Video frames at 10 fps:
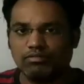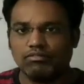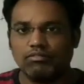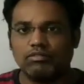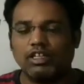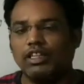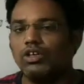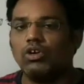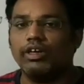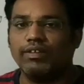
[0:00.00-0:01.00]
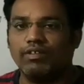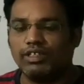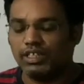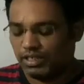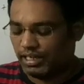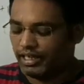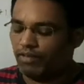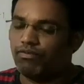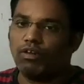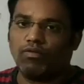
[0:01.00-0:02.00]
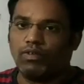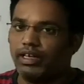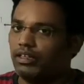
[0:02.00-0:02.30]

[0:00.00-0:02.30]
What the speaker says: Nothing wrong if you just write f of y.